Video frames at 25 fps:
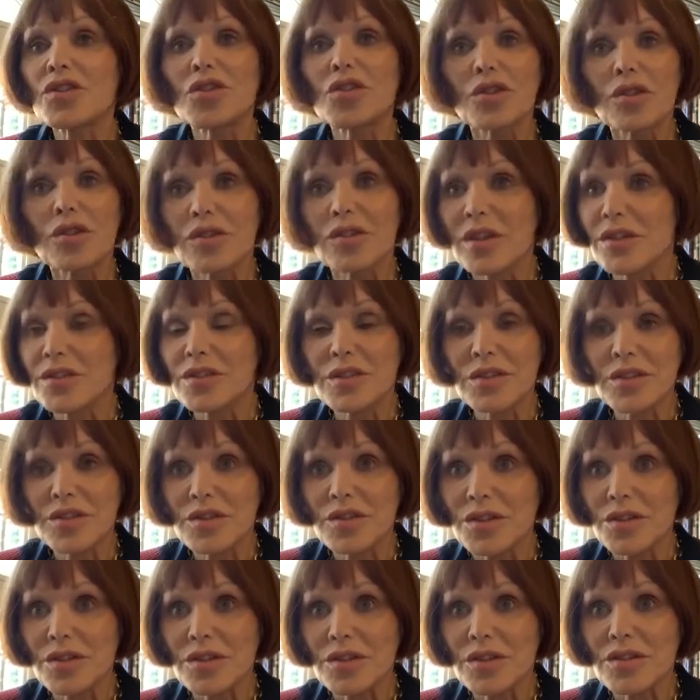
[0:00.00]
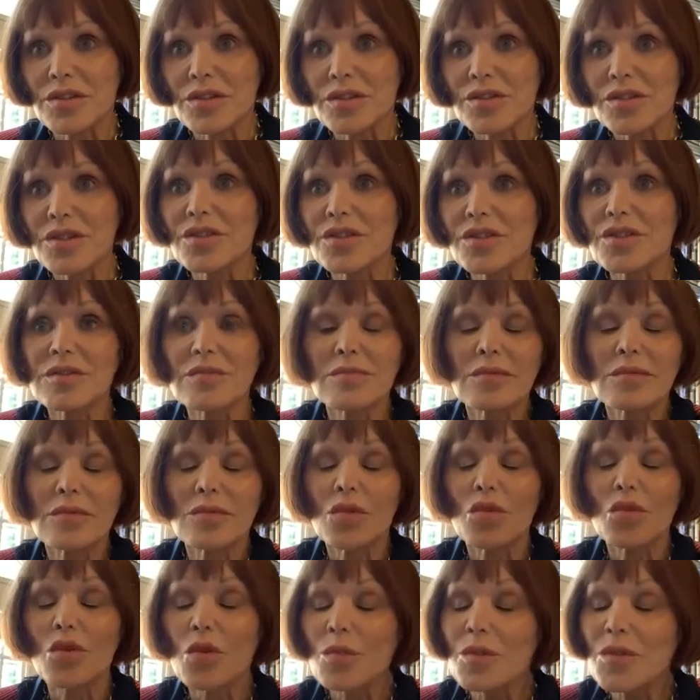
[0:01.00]
took their distance, just
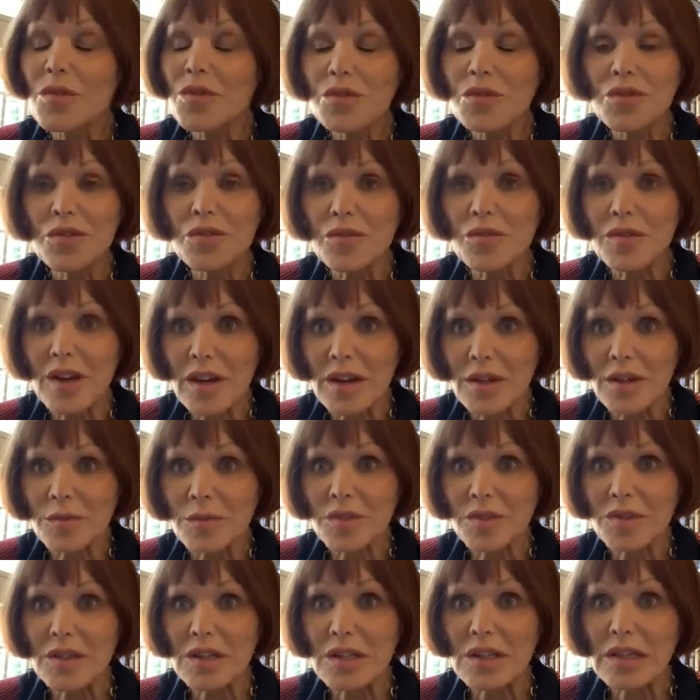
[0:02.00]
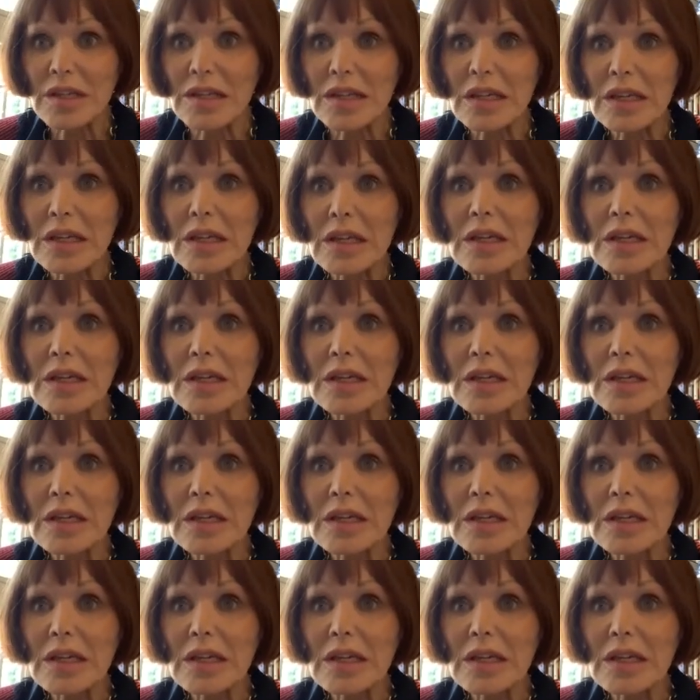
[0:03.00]
almost unanimously.